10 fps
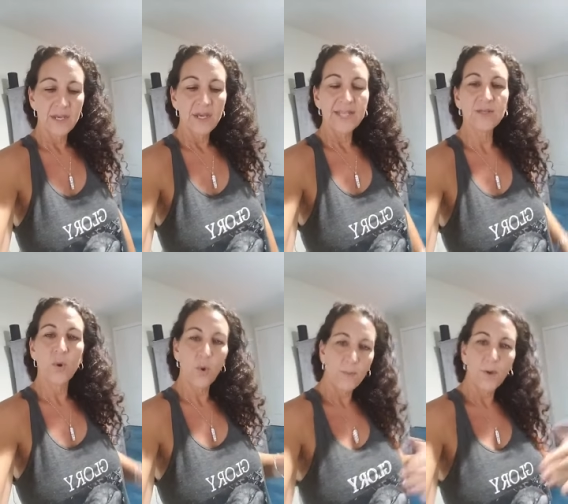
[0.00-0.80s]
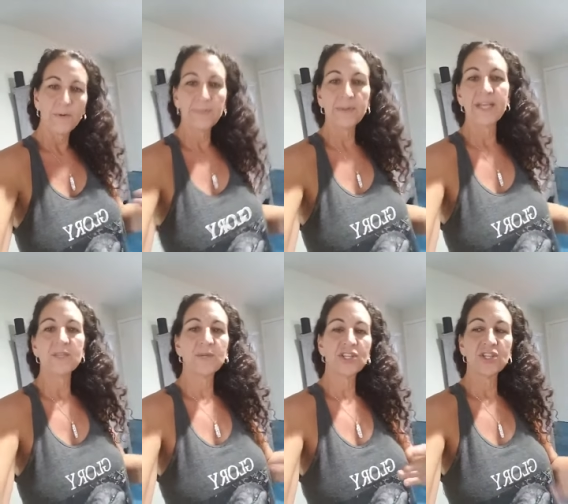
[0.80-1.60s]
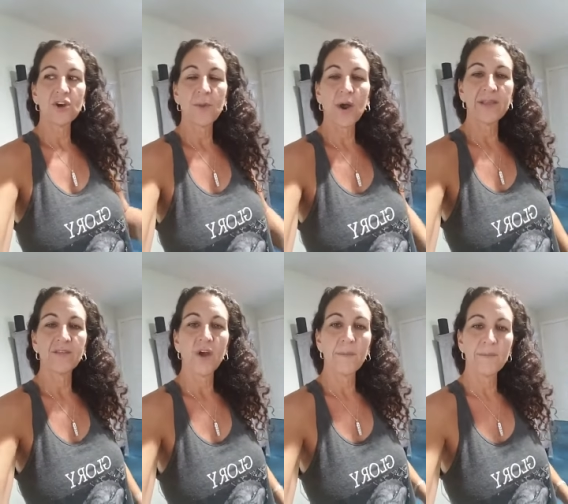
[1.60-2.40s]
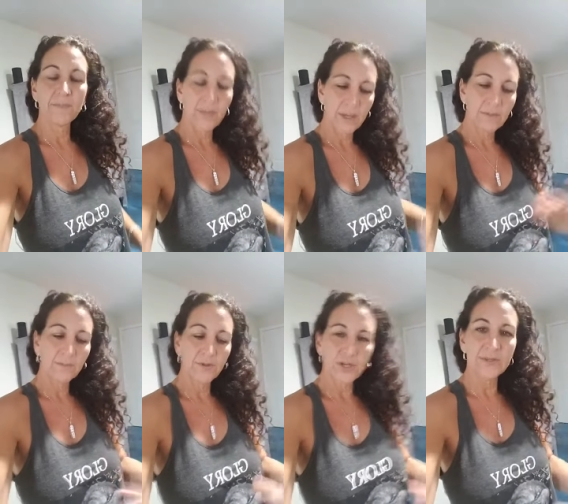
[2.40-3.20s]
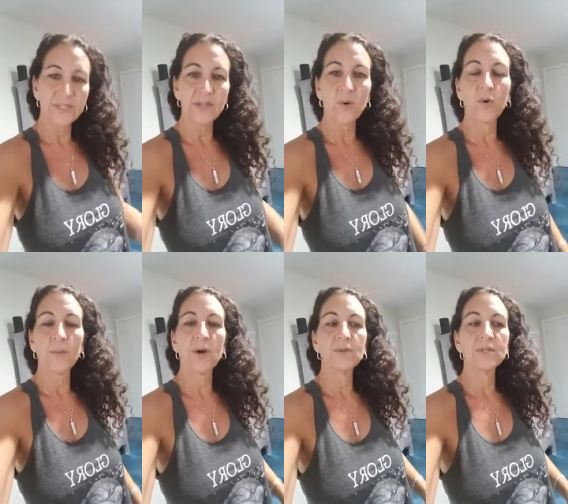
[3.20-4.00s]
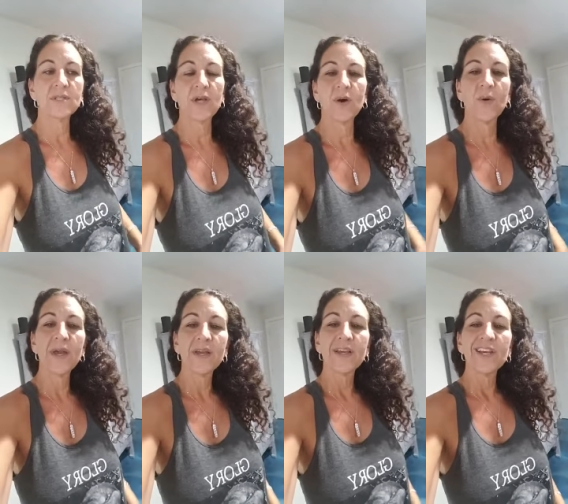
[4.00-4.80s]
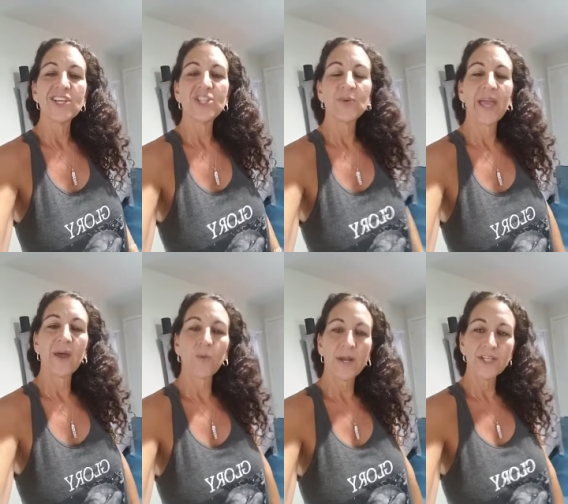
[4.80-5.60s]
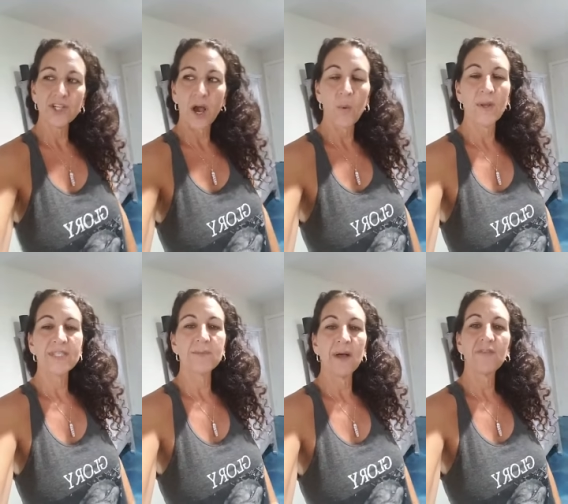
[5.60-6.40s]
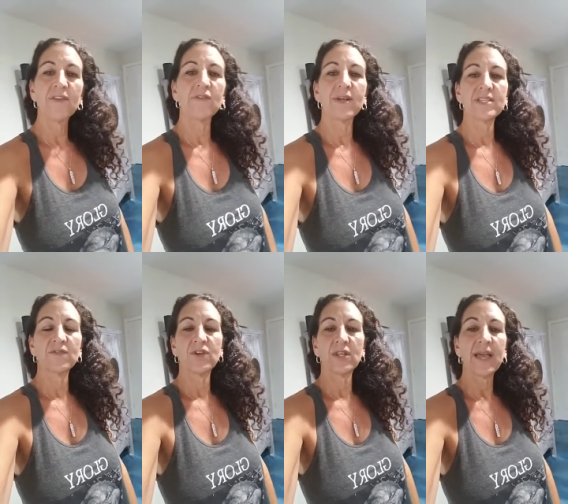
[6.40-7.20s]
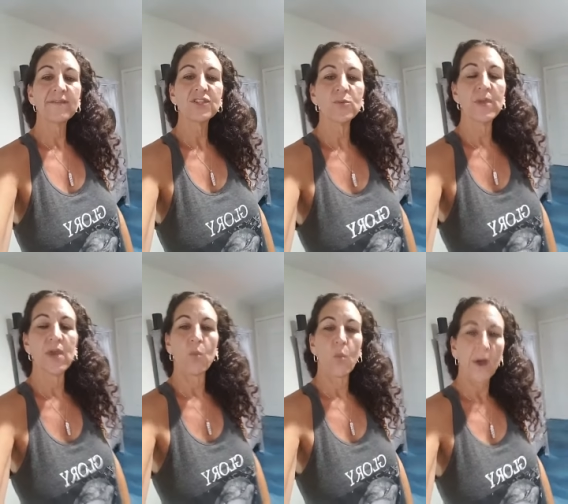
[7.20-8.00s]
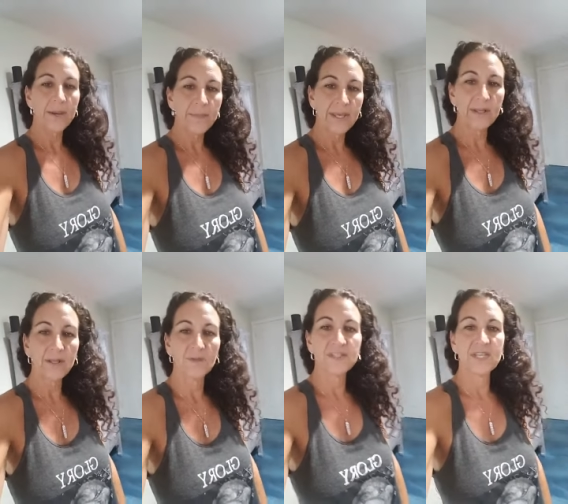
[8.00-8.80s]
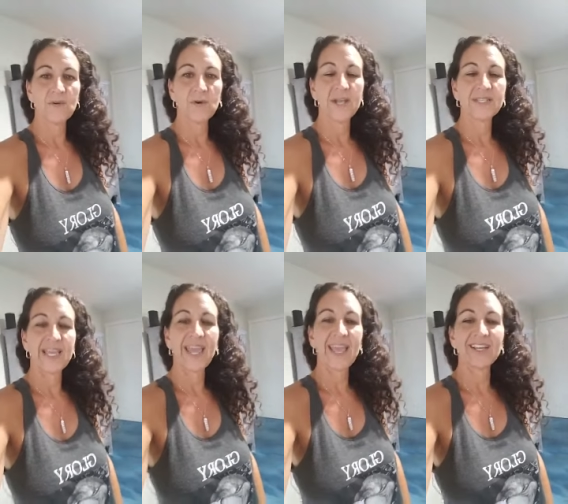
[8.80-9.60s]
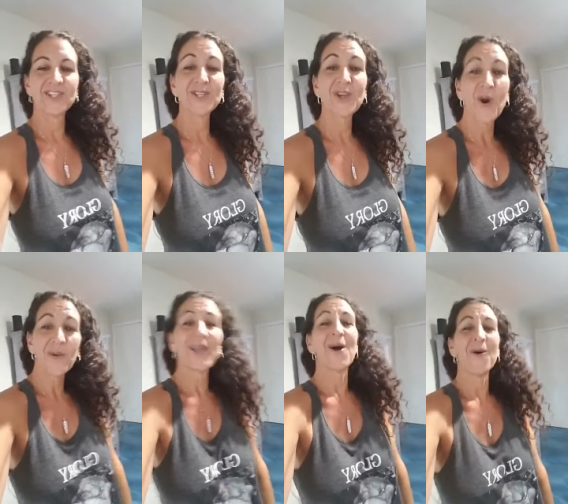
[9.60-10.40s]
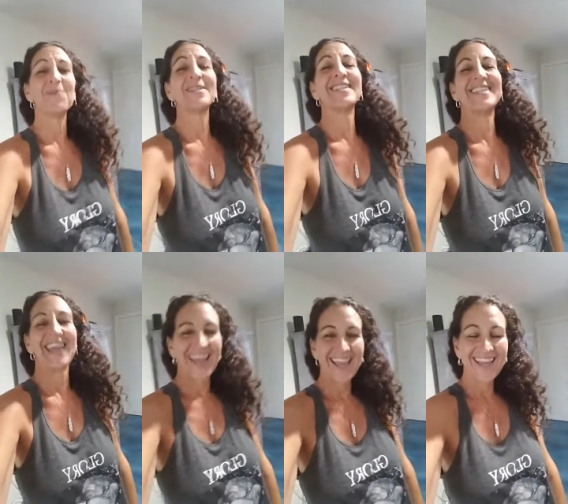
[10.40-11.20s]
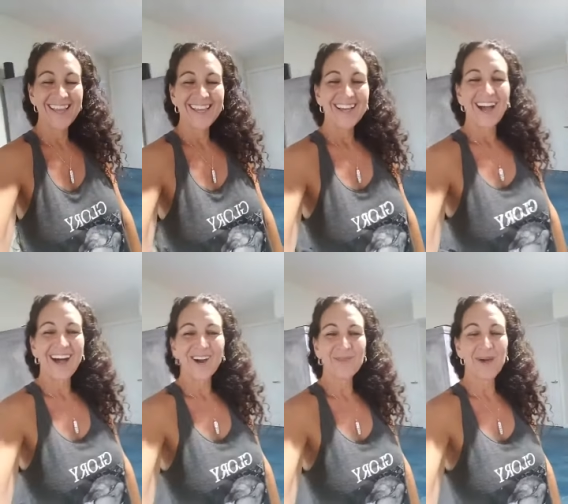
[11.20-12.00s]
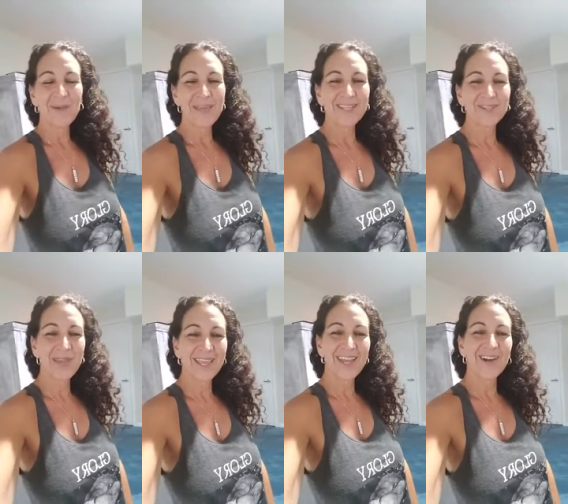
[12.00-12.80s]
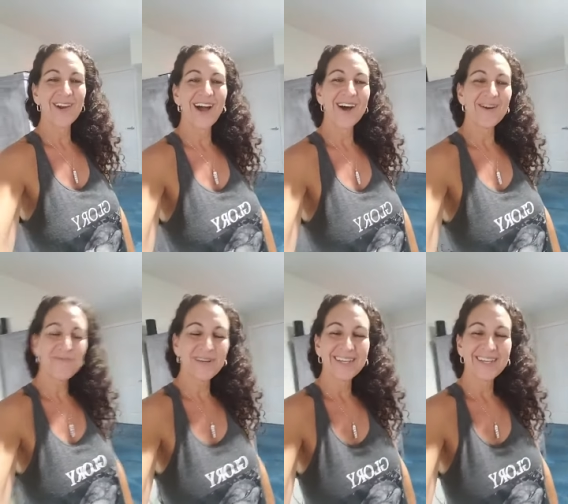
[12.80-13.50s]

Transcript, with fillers: It's a hormone replacement. She, her body's not producing the hormones. So she will get one shot once a month for the rest of her life. She'll be on one pill of steroids, and she's going home today. Uh, her mommy is picking her up